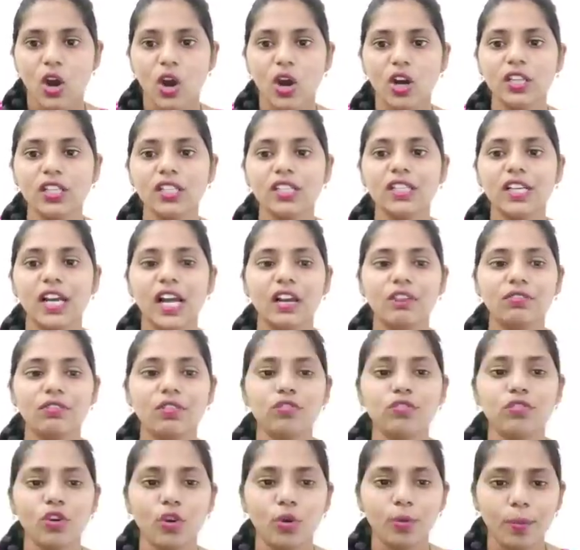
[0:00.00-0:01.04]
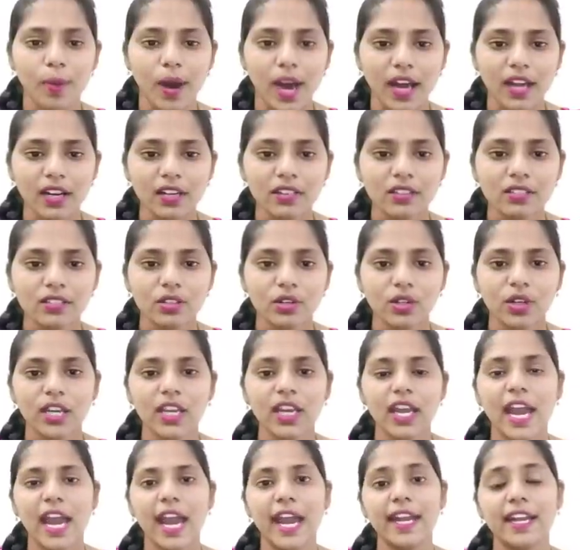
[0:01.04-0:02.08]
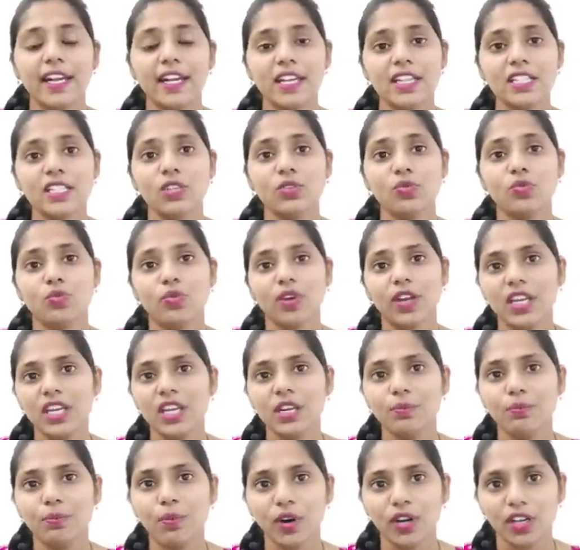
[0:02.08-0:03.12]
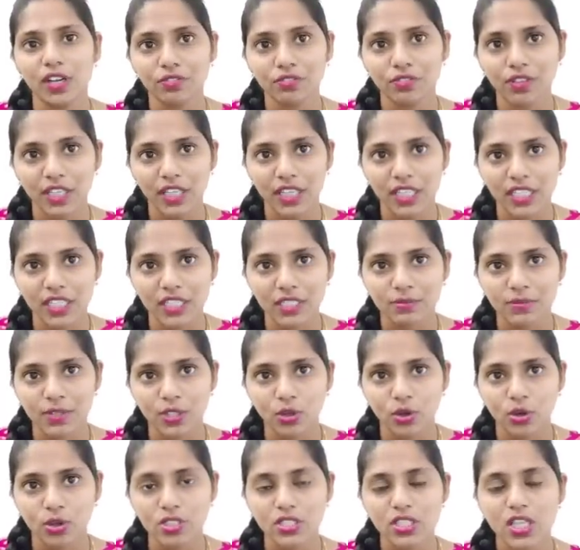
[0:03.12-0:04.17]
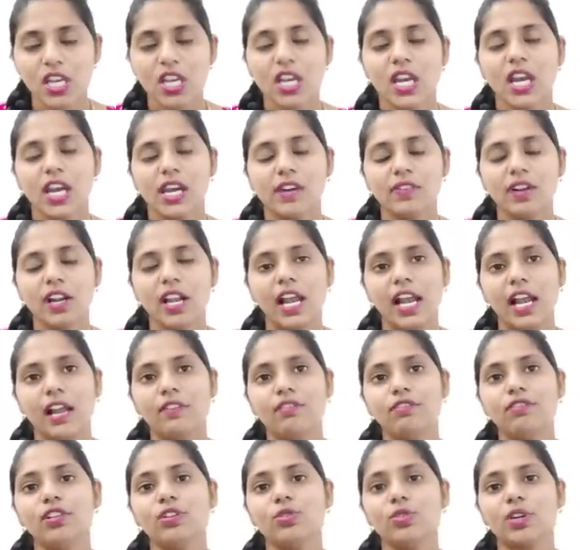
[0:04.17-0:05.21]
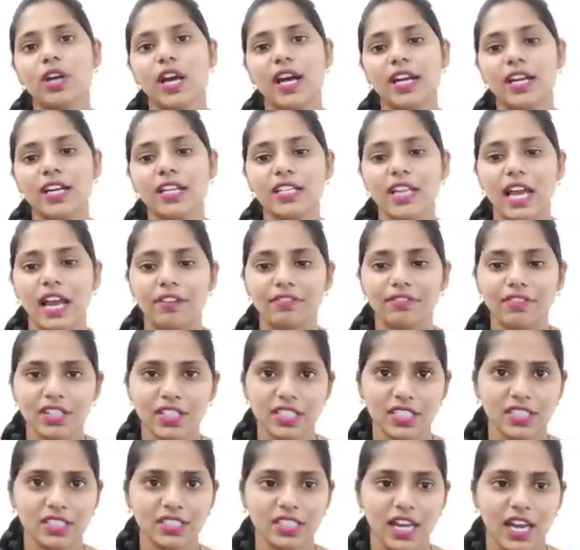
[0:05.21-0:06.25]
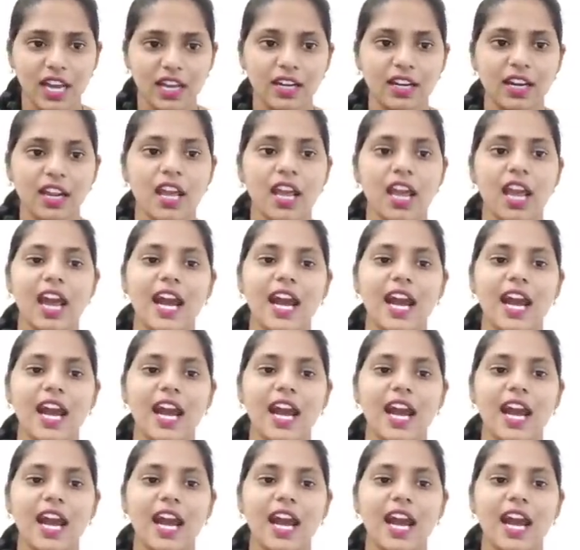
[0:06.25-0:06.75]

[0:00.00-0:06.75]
on the Gulf of Oman okay and it is a very important for India because it will helpful to connect Afghanistan